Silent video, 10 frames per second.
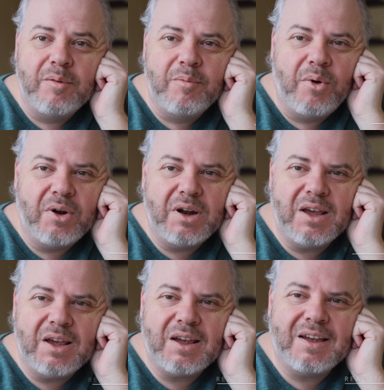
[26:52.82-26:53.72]

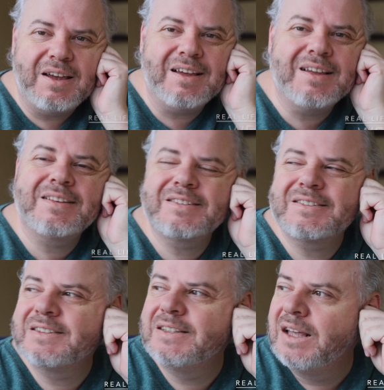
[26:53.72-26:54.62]
Morning.
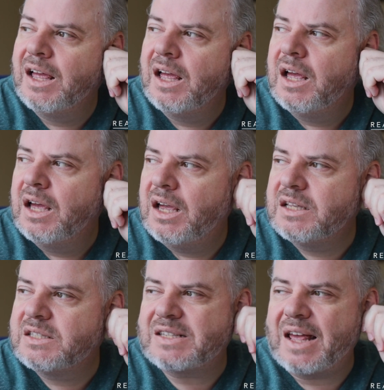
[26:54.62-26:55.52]

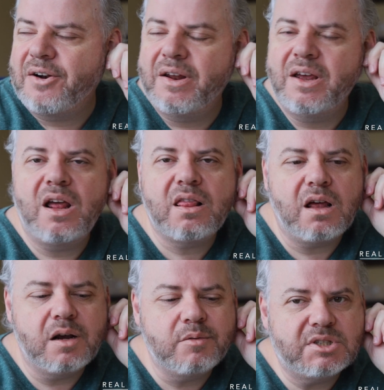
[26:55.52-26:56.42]
It's Saturday and I
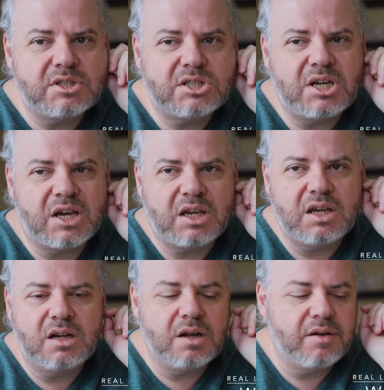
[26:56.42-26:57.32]
thought I would just check
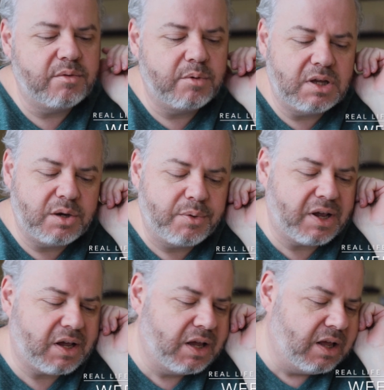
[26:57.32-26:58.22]
in really quick.